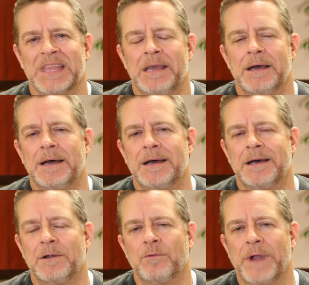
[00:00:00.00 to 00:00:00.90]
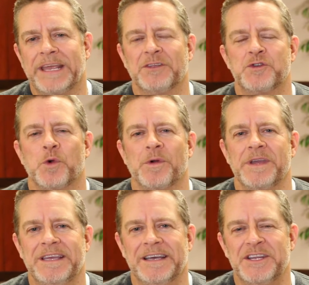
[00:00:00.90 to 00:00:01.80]

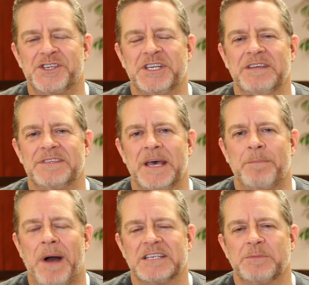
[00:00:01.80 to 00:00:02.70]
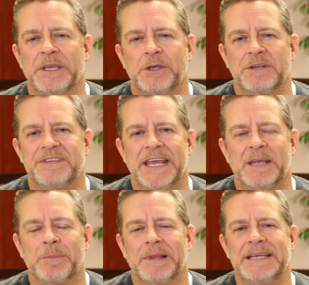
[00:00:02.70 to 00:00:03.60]
regulatory initiatives that possibly could have
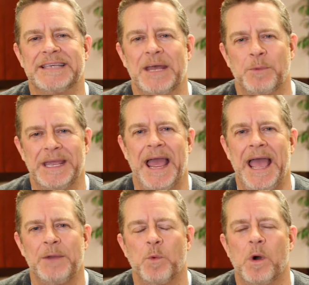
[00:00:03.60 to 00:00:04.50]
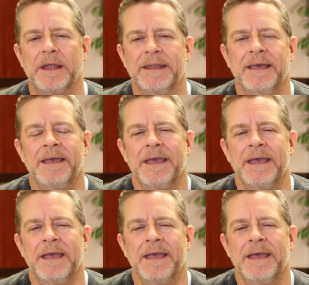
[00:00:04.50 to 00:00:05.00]
taken place had we had one.